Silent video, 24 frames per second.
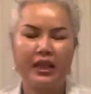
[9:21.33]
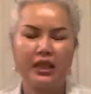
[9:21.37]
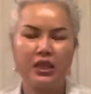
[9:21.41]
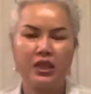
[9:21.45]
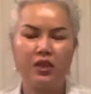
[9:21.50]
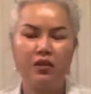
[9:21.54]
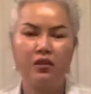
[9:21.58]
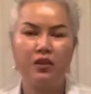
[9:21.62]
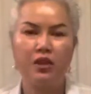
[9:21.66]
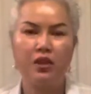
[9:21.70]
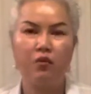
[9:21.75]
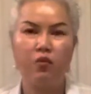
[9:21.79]

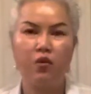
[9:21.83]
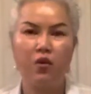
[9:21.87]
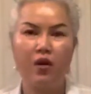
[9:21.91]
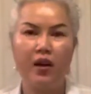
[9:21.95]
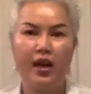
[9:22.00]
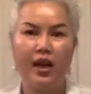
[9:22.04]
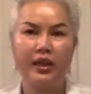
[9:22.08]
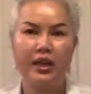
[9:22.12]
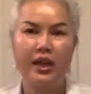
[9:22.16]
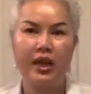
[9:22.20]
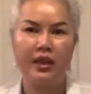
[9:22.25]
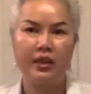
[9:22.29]
to the
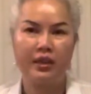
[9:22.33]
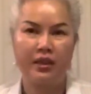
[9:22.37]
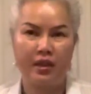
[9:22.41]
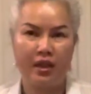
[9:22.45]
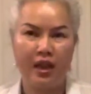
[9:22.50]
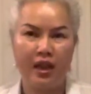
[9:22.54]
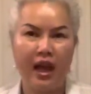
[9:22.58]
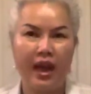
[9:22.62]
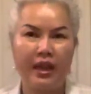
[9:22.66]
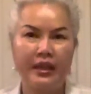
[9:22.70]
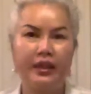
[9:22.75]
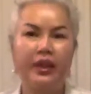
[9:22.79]
one that
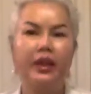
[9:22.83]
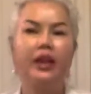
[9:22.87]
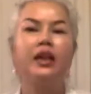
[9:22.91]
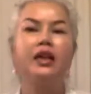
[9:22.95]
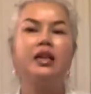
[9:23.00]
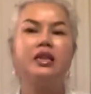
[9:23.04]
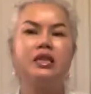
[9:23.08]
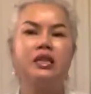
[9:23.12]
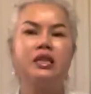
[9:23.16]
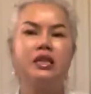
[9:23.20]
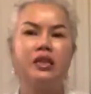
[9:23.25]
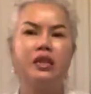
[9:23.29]
I think
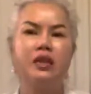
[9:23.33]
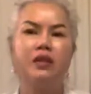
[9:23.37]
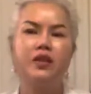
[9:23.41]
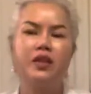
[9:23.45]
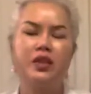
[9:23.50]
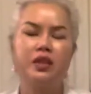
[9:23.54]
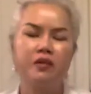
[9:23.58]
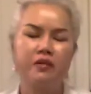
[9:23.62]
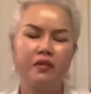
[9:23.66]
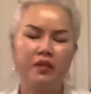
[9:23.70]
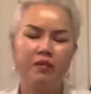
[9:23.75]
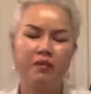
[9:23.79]
is
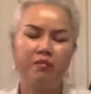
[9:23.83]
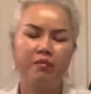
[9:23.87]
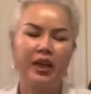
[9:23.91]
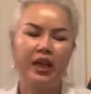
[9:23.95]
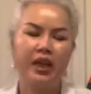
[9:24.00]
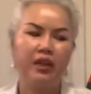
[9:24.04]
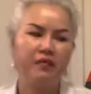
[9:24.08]
serious with me.